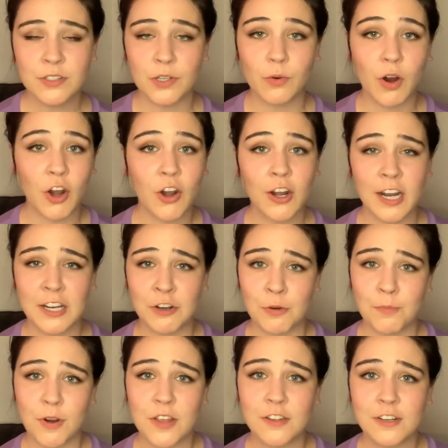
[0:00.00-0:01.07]
so her and her
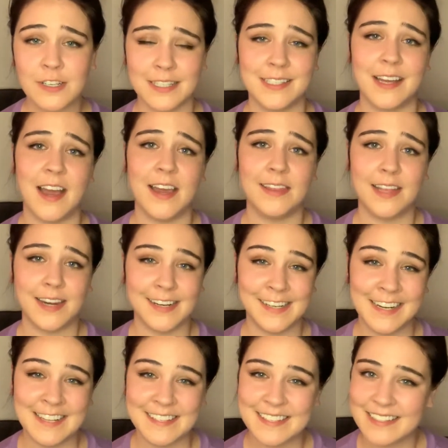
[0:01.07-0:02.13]
brother decide that
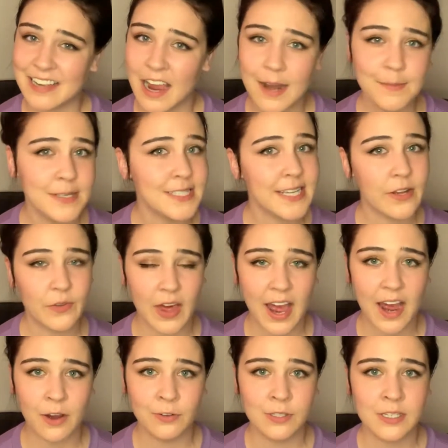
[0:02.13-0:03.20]
it is time to sell the
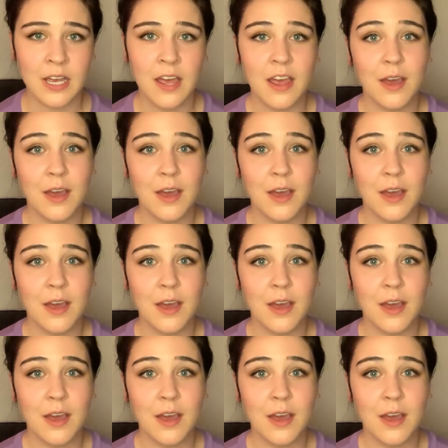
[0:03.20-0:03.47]
house,